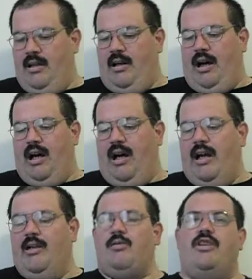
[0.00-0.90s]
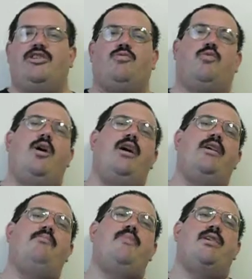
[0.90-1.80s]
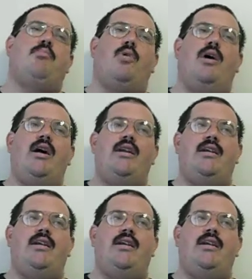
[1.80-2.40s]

Irish Ryan McBride,